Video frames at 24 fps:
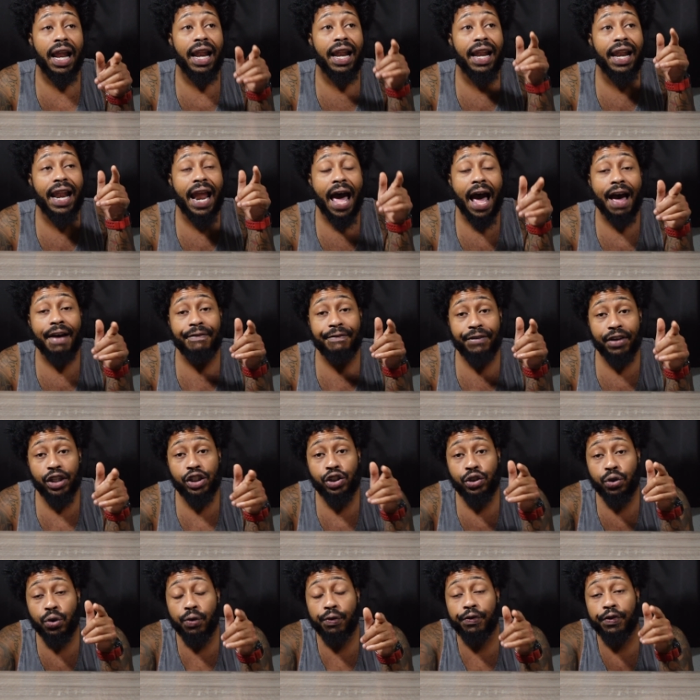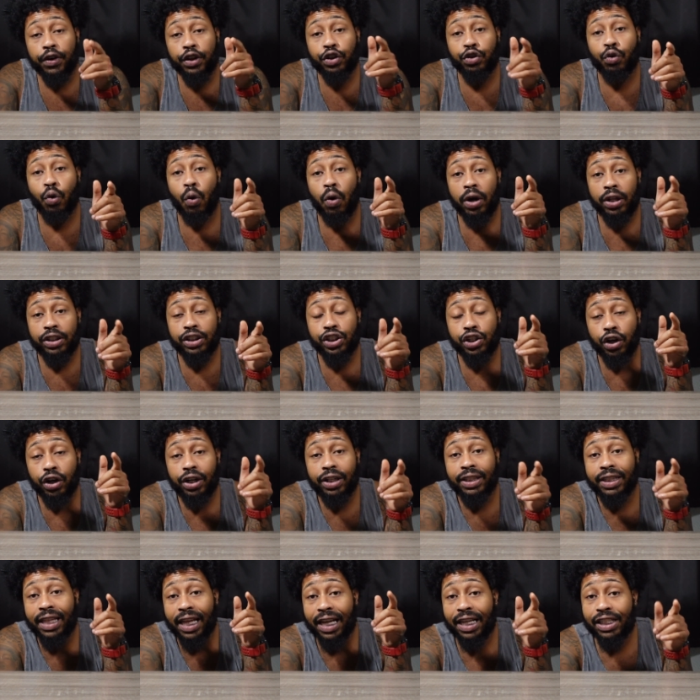laugh at you for throwing
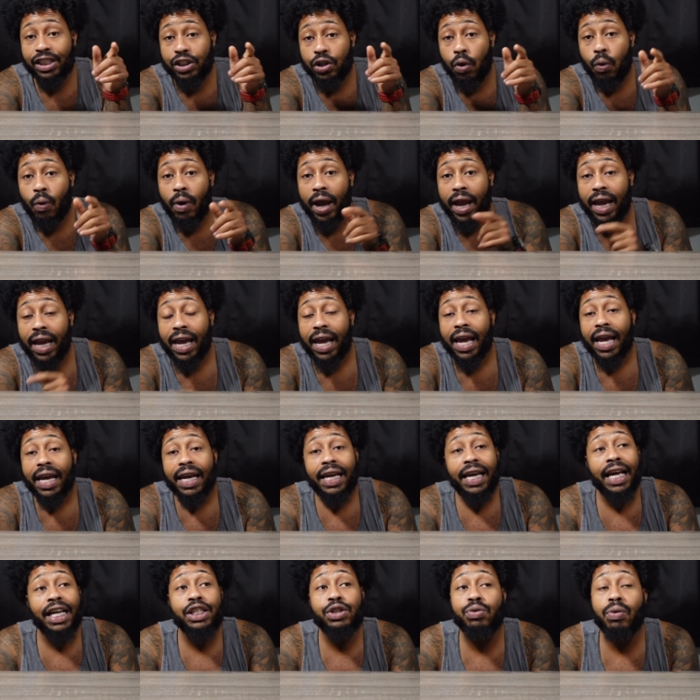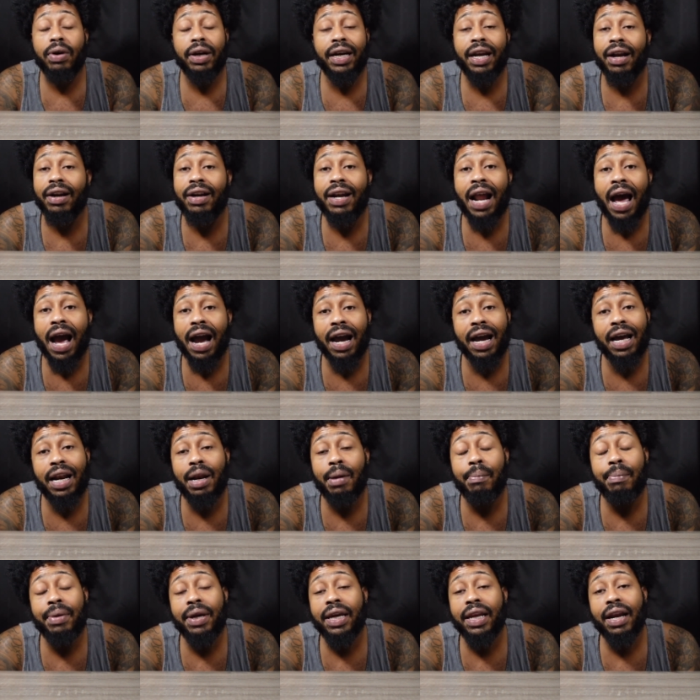certain things away, guess what? They're not
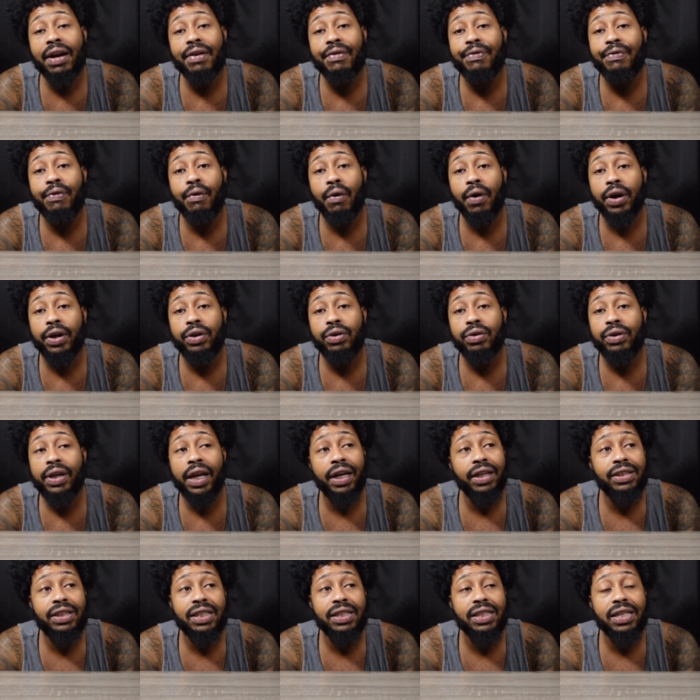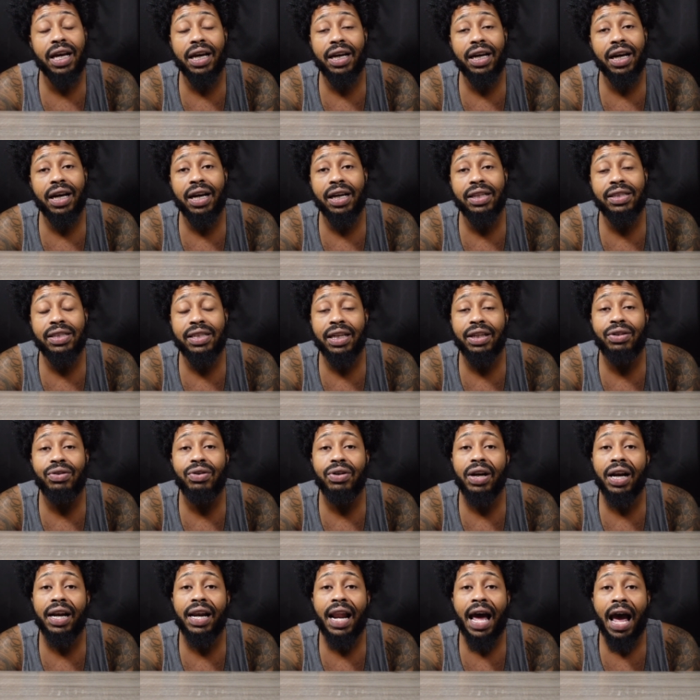going to be there for you. They're just going to
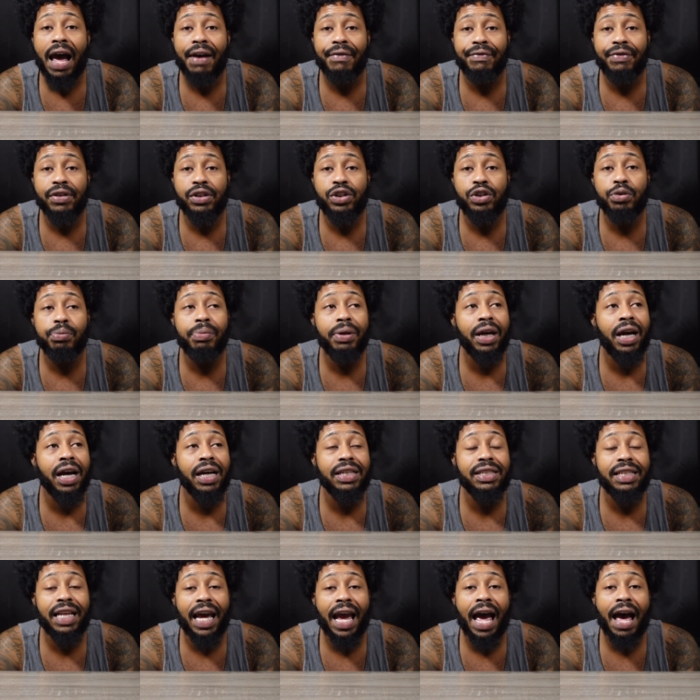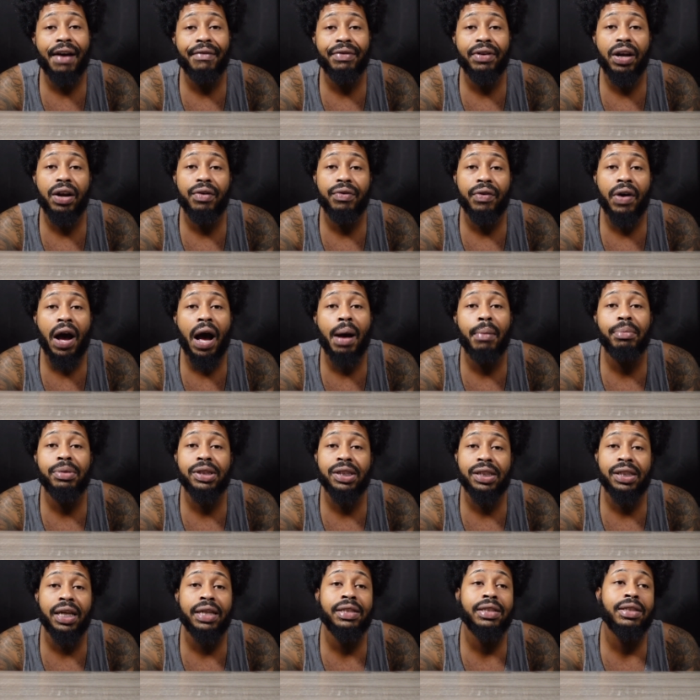continue to laugh at you because they have enough common
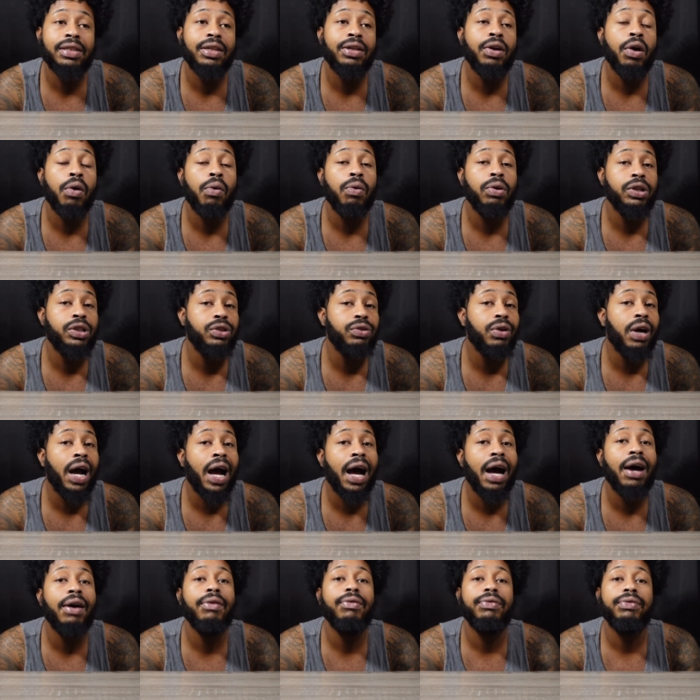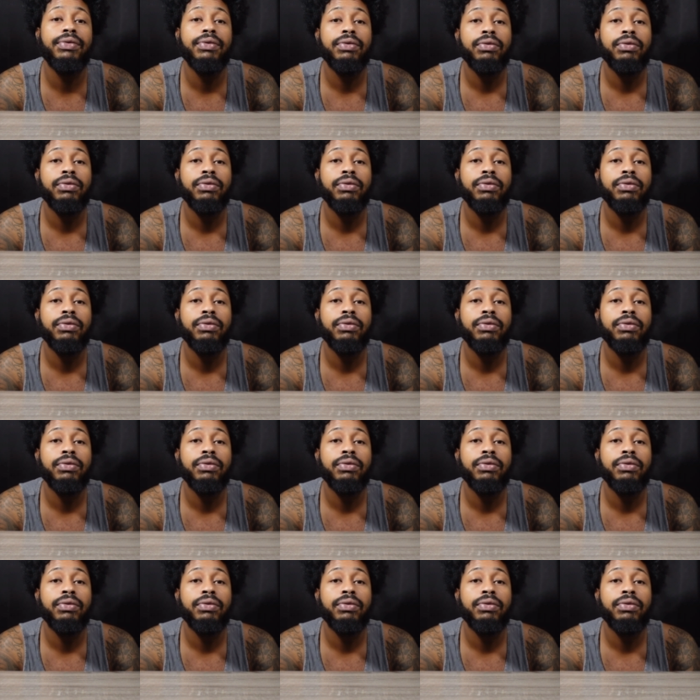sense to know what you have.